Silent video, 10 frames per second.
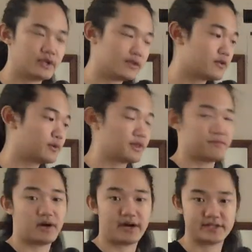either with a
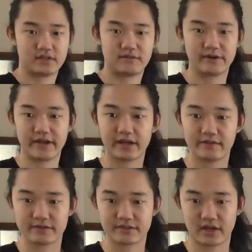positive or
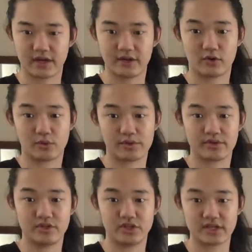negative sign, or with
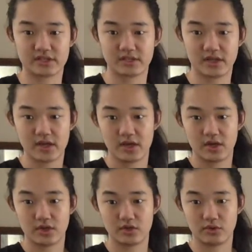just
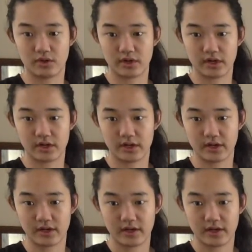your